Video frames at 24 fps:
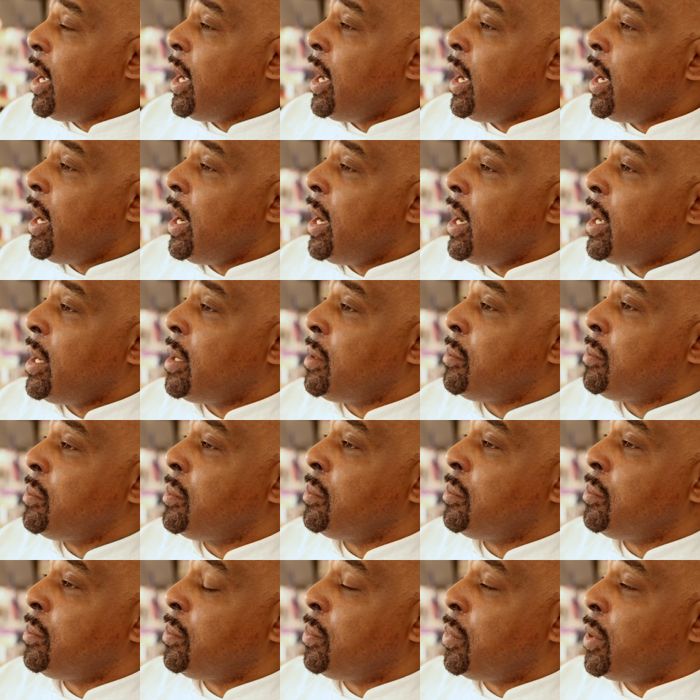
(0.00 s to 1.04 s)
and
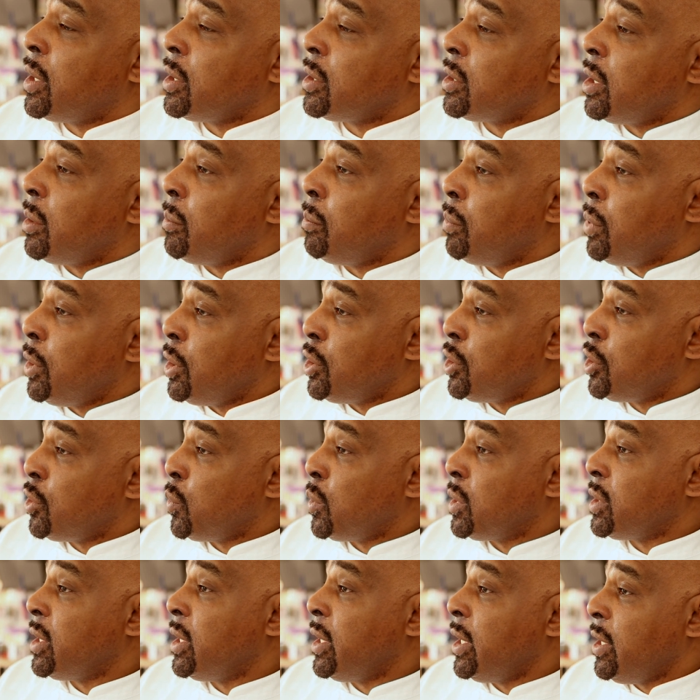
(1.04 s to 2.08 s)
President Bush
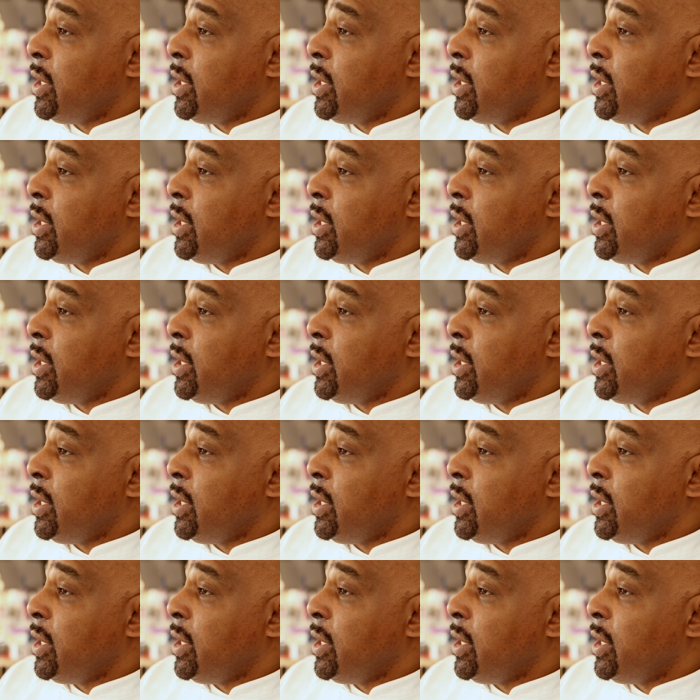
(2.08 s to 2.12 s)
was